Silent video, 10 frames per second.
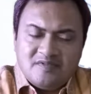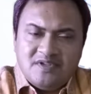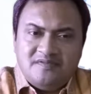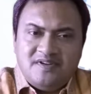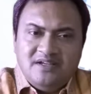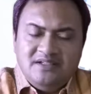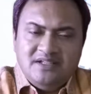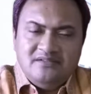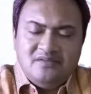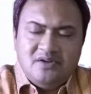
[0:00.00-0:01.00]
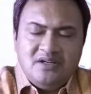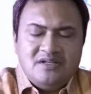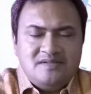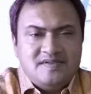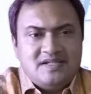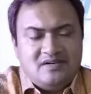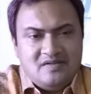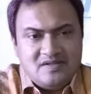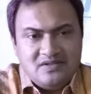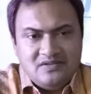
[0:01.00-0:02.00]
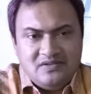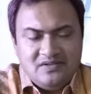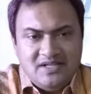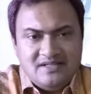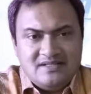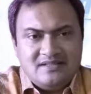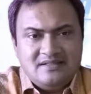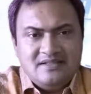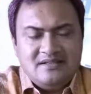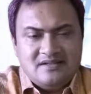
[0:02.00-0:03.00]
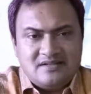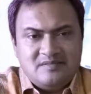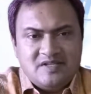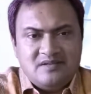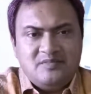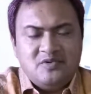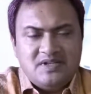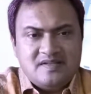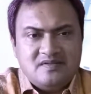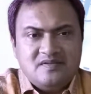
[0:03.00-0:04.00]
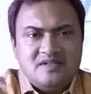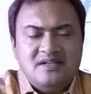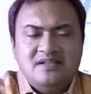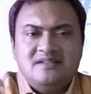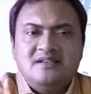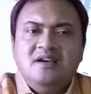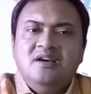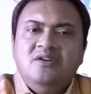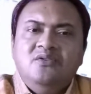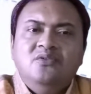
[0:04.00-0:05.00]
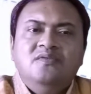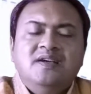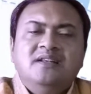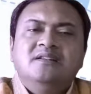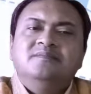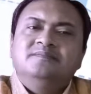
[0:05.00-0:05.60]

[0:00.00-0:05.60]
front end warriors, which are also known as the customer support associates, who will